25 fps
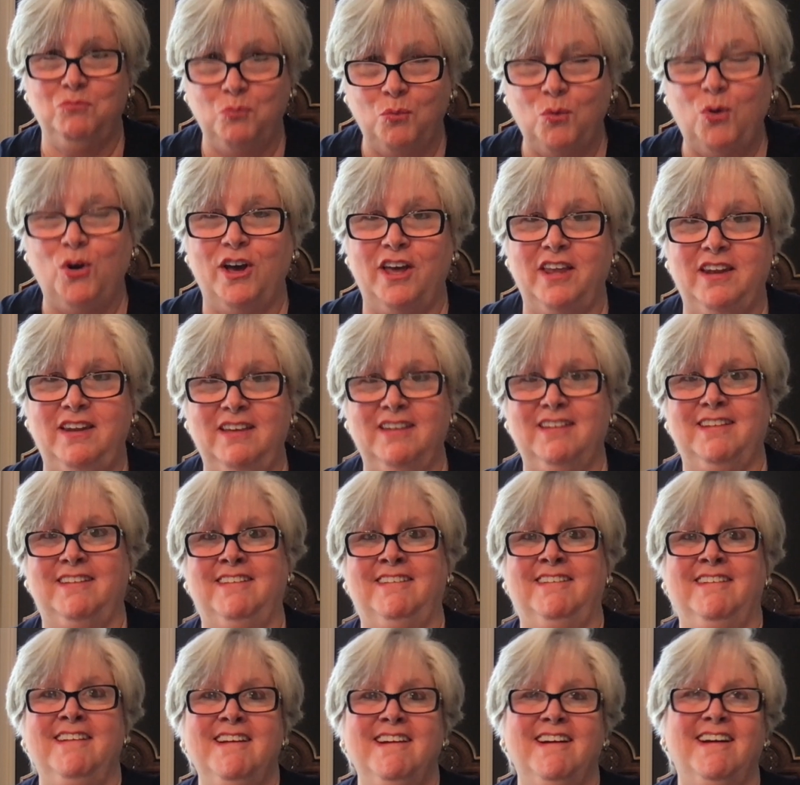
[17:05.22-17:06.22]
won.
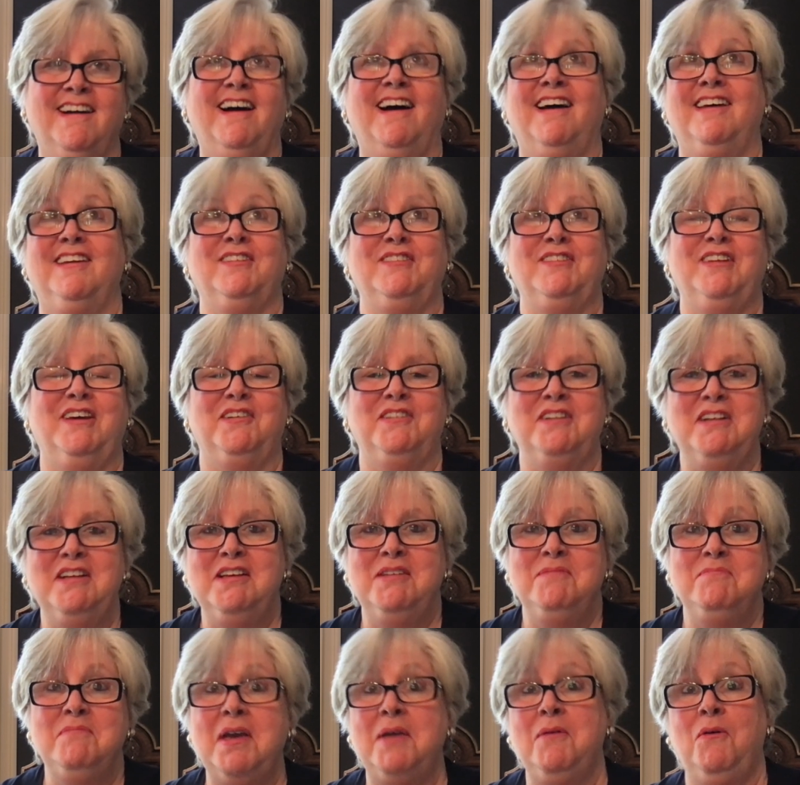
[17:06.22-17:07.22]
I don't know.
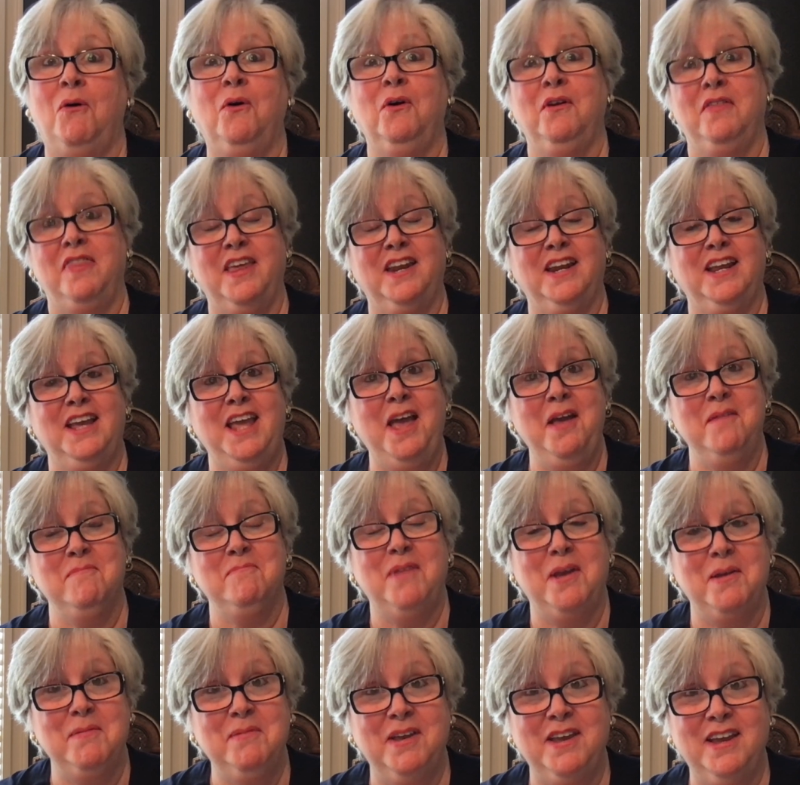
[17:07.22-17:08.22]
Maybe, or then again,
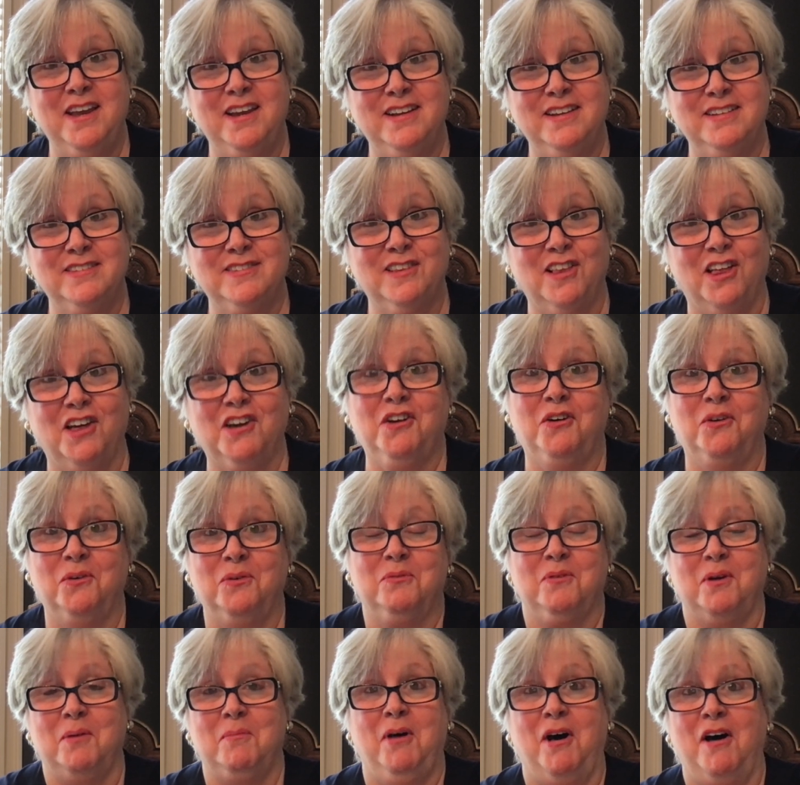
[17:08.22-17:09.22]
maybe his luck
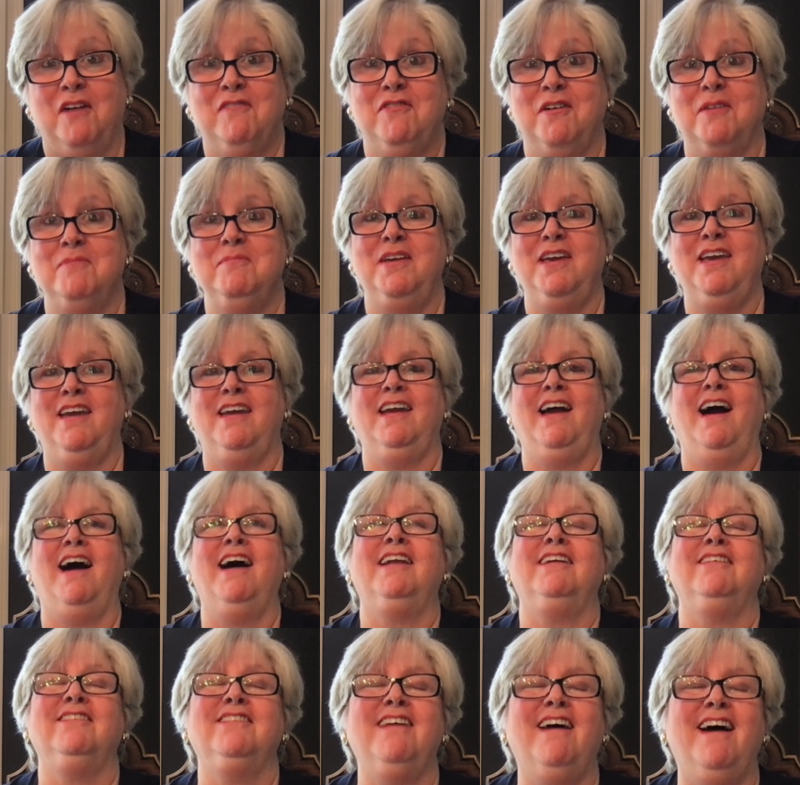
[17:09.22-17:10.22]
will rub off on me. I
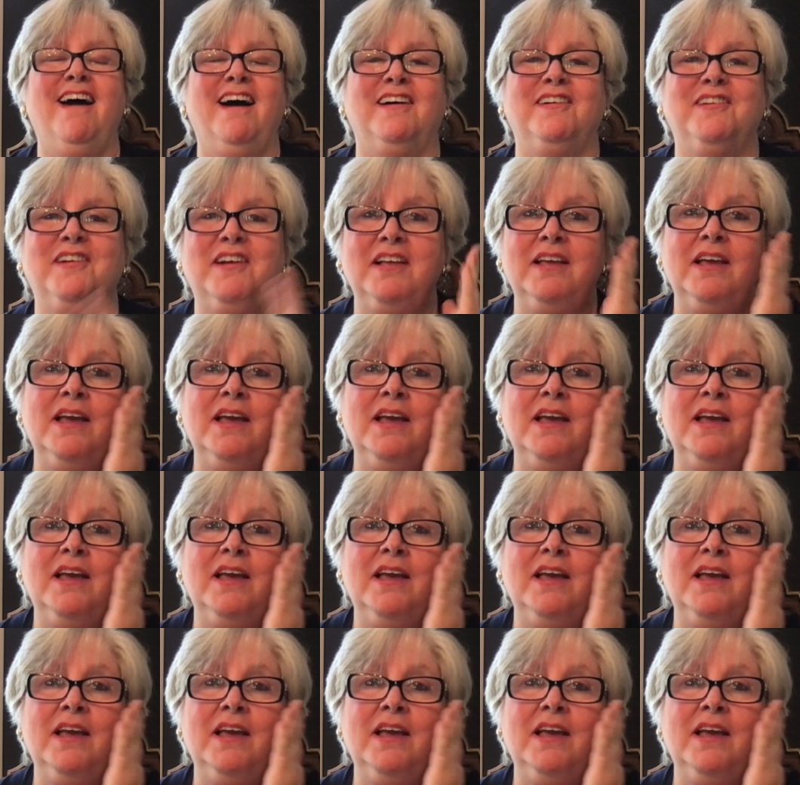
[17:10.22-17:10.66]
don't know.